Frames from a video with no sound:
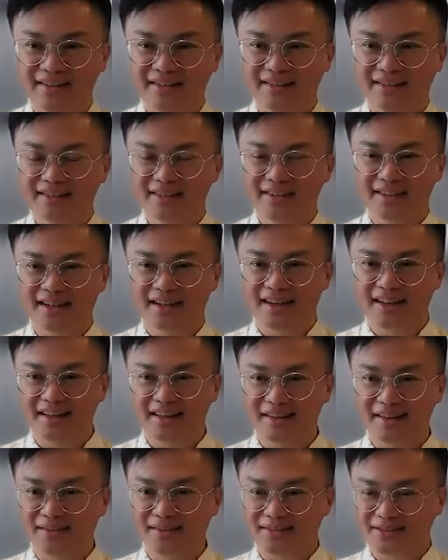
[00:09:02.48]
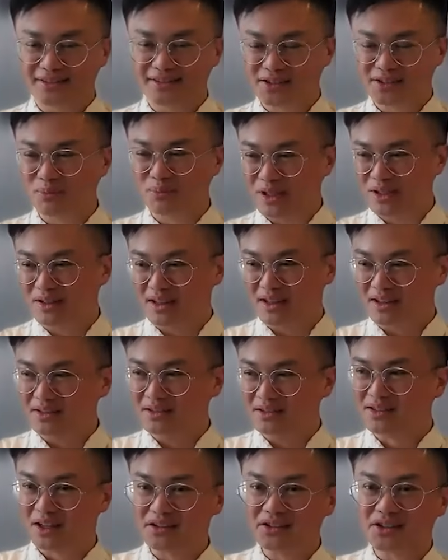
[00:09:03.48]
and look, I think something that
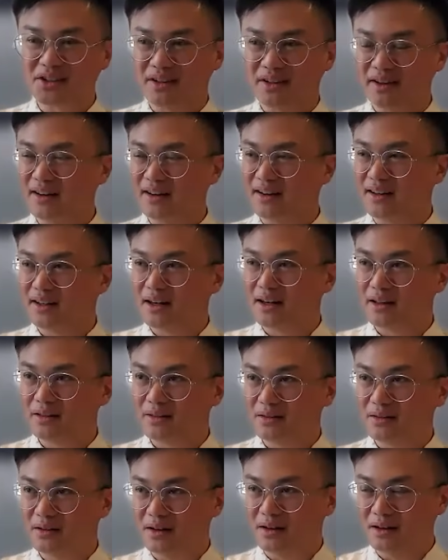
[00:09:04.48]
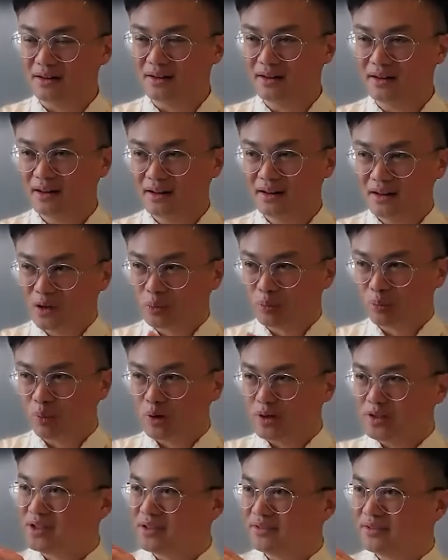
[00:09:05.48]
you touched there is there are
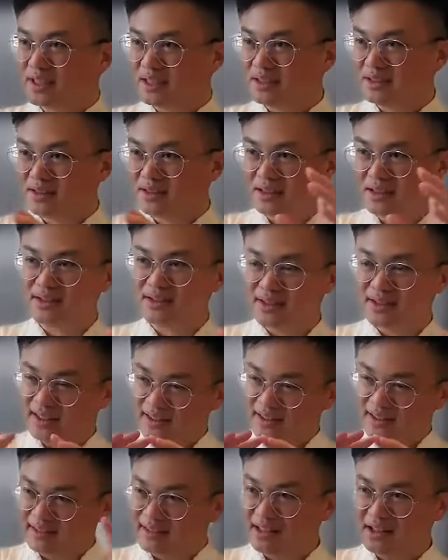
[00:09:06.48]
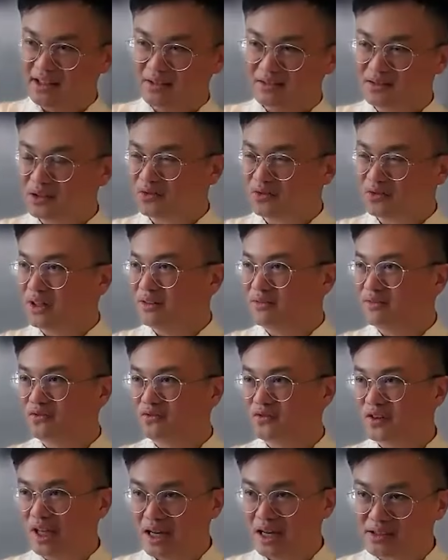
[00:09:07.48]
points of contention and
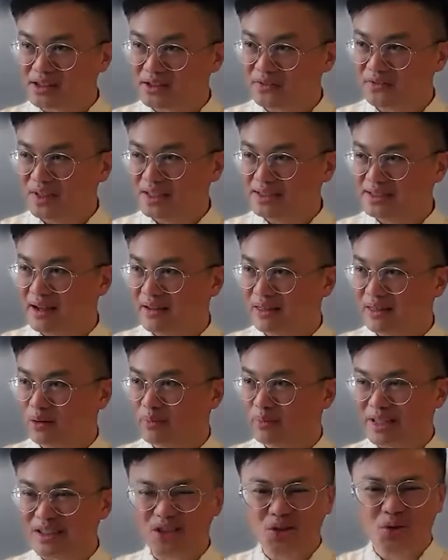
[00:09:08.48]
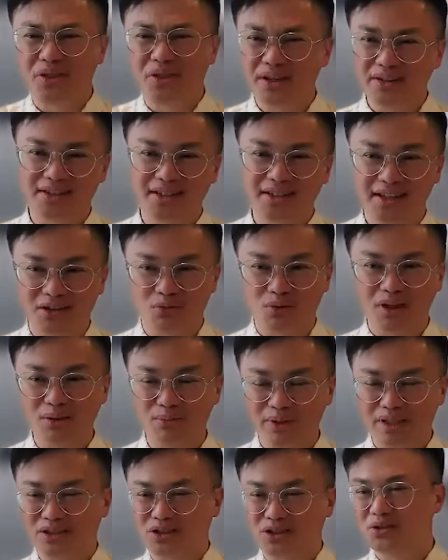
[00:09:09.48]
different philosophies out there, but two things can really
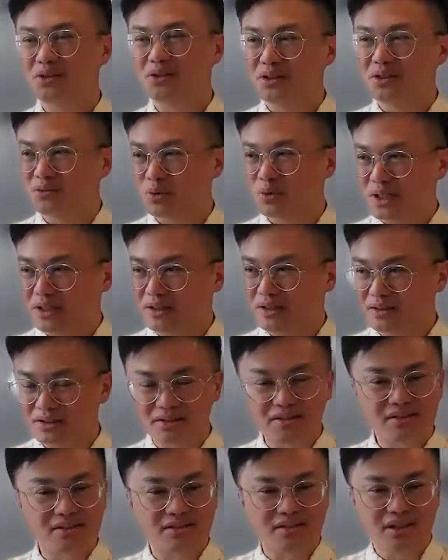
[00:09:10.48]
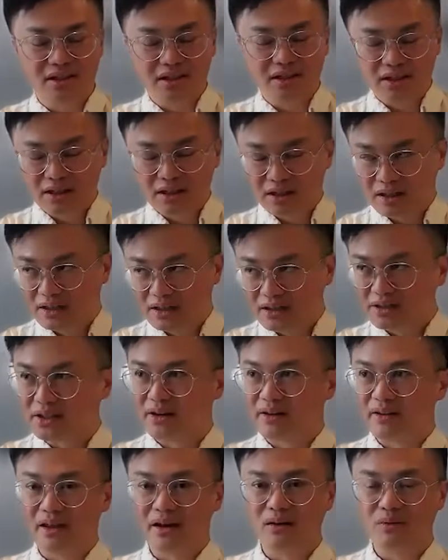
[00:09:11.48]
be true in what you just
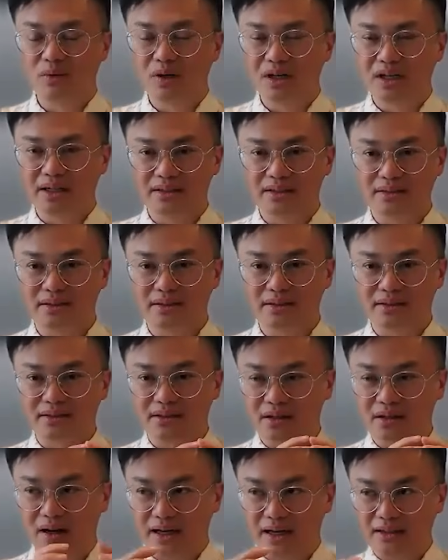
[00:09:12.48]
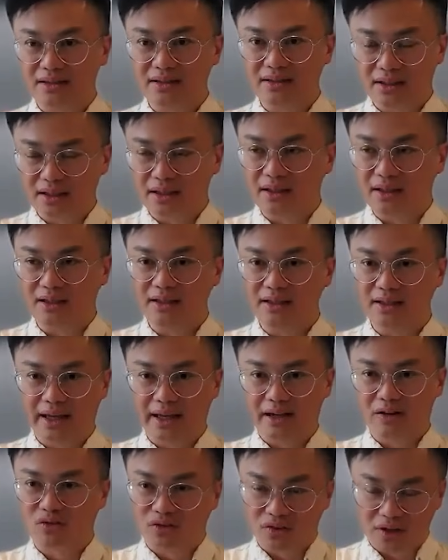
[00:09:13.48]
shared there. One is IT
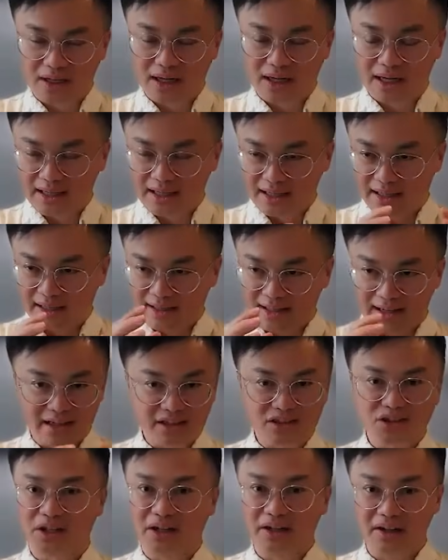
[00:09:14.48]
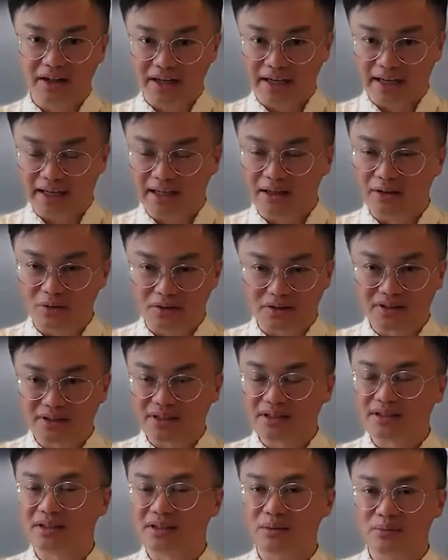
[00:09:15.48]
and engineering or
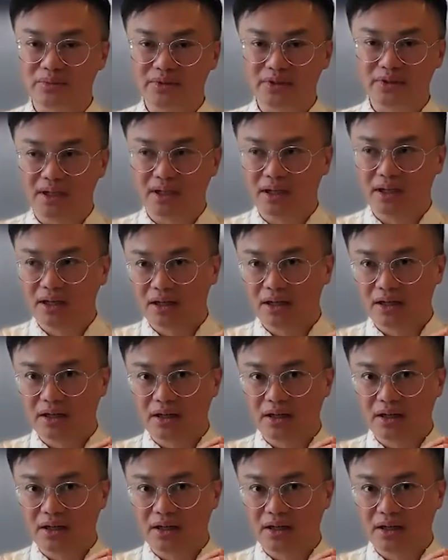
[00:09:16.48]
systems